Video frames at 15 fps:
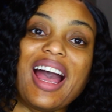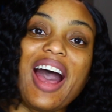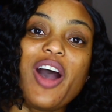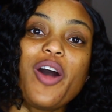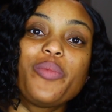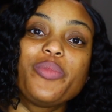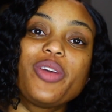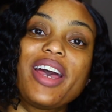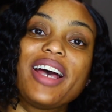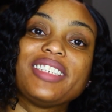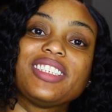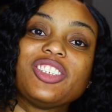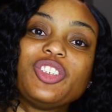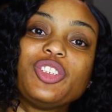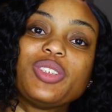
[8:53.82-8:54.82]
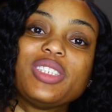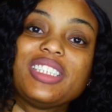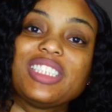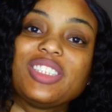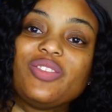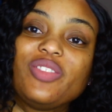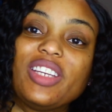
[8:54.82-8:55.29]
I hope you guys enjoyed
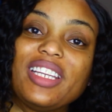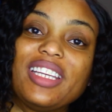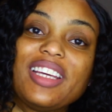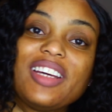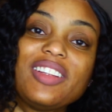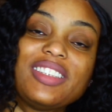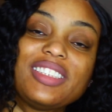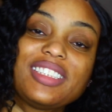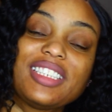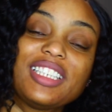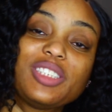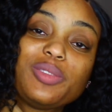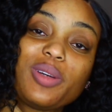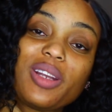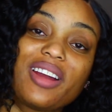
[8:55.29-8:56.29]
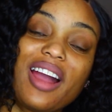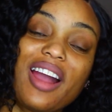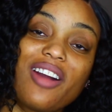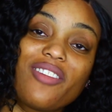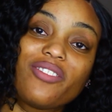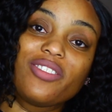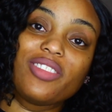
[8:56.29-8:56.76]
this video. This is one of
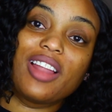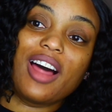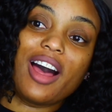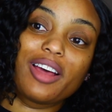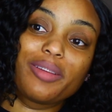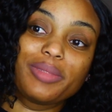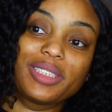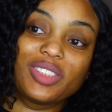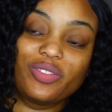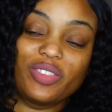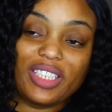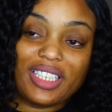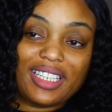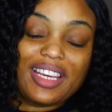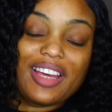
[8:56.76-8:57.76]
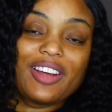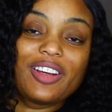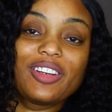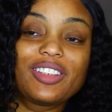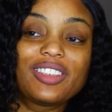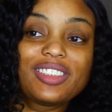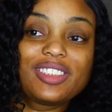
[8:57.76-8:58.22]
our Vlogmas
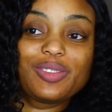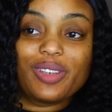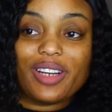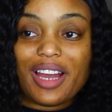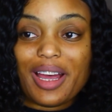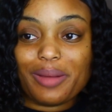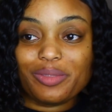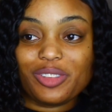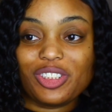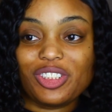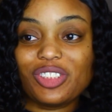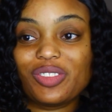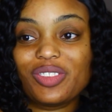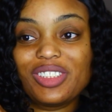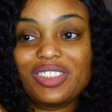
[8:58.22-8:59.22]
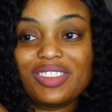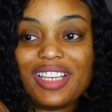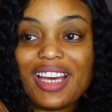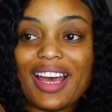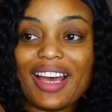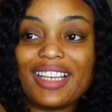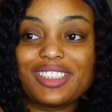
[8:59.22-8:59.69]
videos where I'm showing you
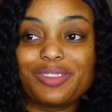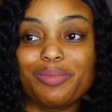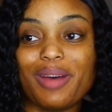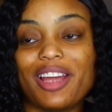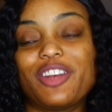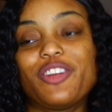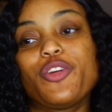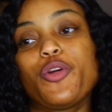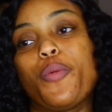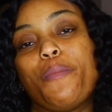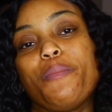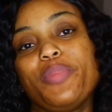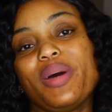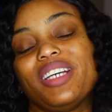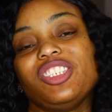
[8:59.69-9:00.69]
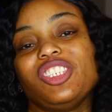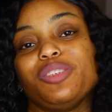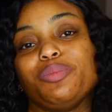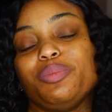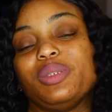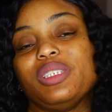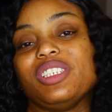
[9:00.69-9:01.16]
guys my new
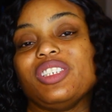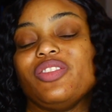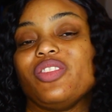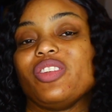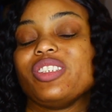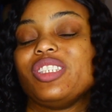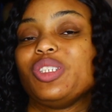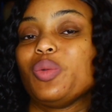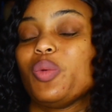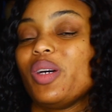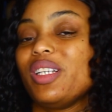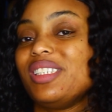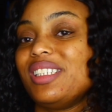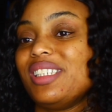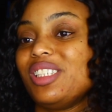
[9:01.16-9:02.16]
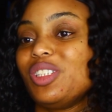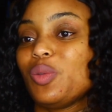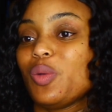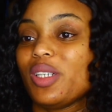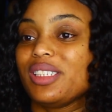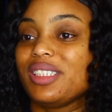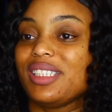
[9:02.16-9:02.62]
budget book for
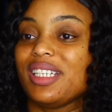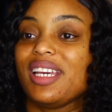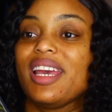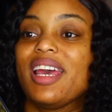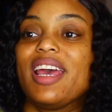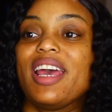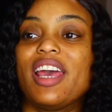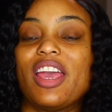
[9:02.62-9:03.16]
2020.